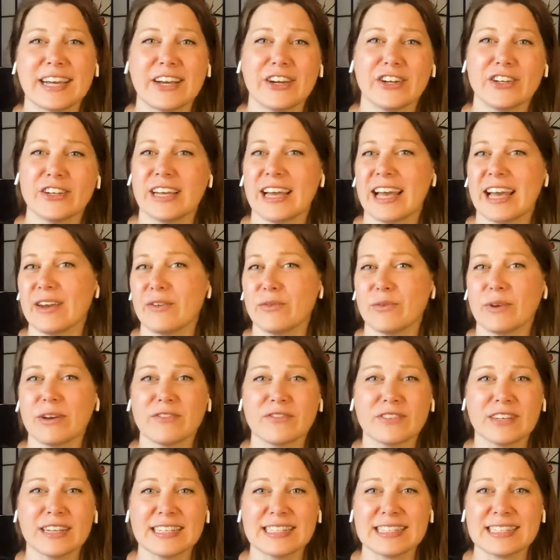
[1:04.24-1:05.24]
tired. I had a
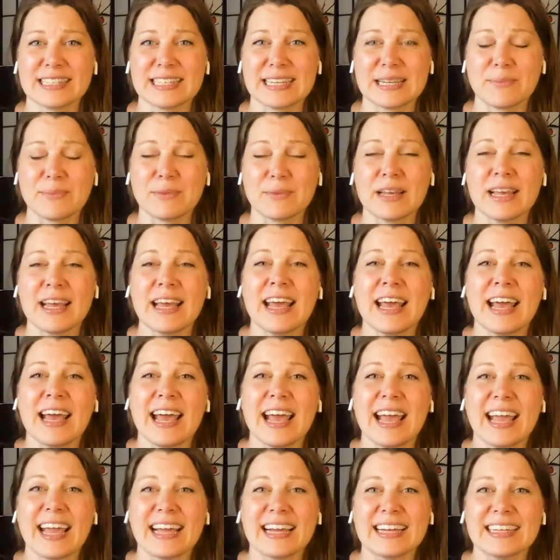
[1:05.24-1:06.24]
rough night's sleep.
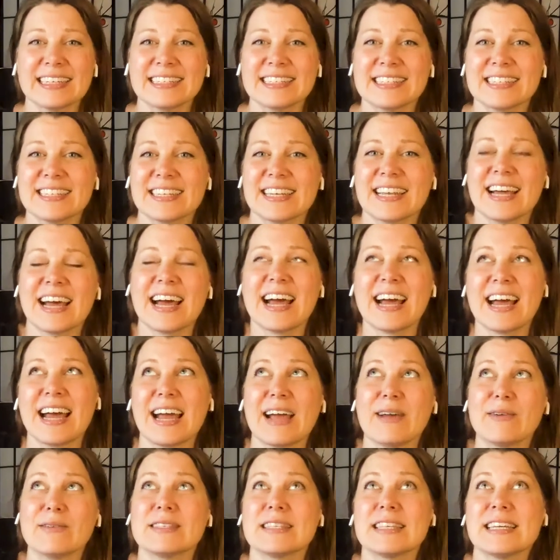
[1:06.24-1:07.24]
And
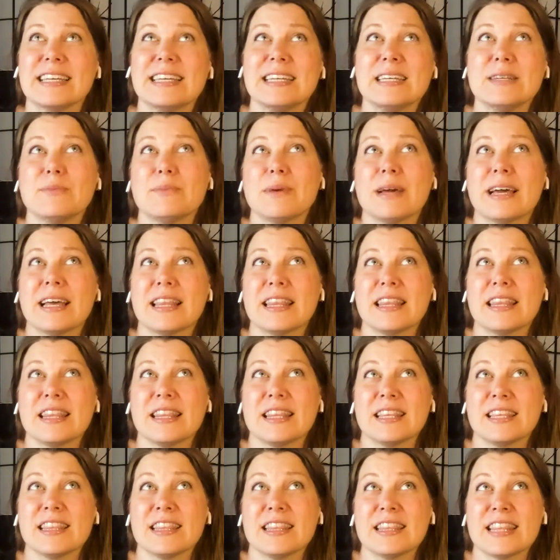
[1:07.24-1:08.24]
I was laying in bed
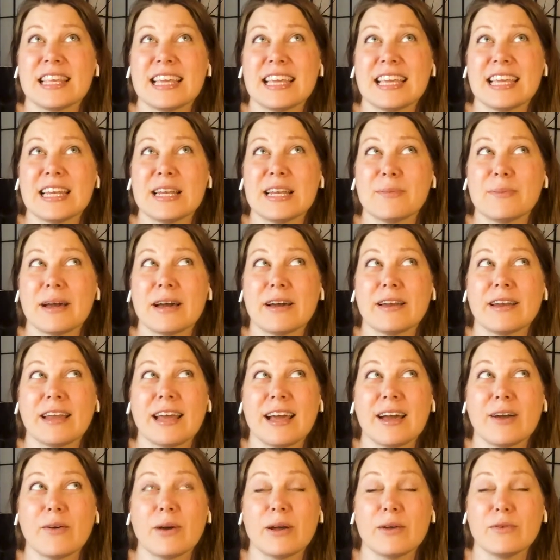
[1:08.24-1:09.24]
thinking about
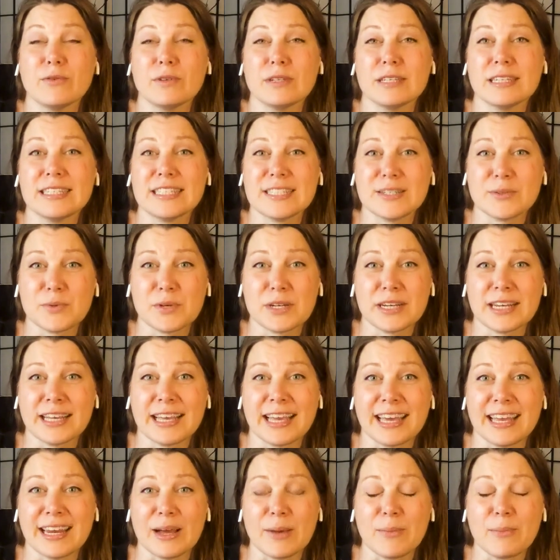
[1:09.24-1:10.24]
how I really didn't want to
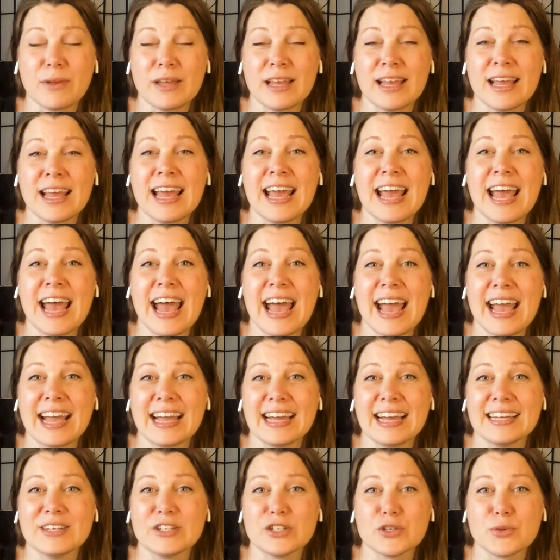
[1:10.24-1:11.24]
get up.
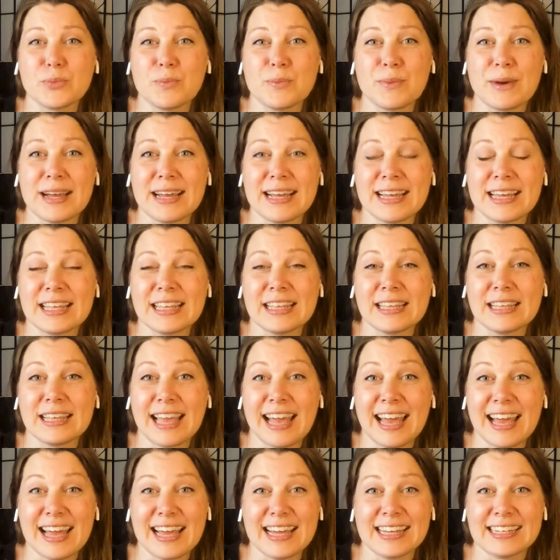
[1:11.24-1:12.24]
And my
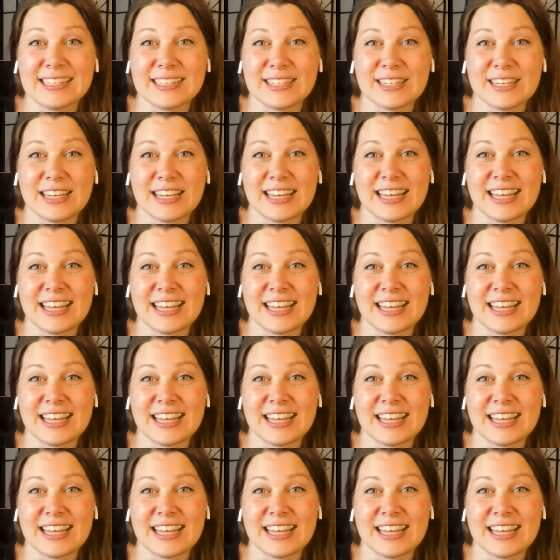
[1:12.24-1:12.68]
cat,